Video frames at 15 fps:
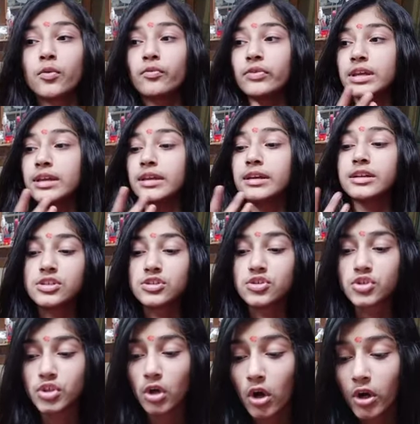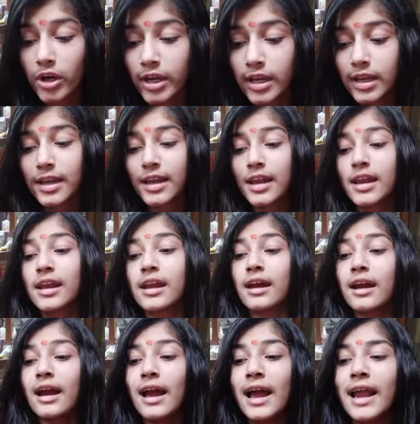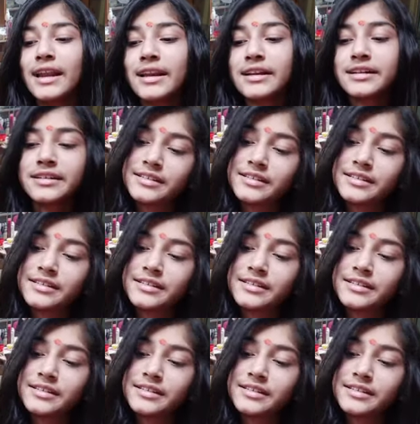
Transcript: We enjoy, and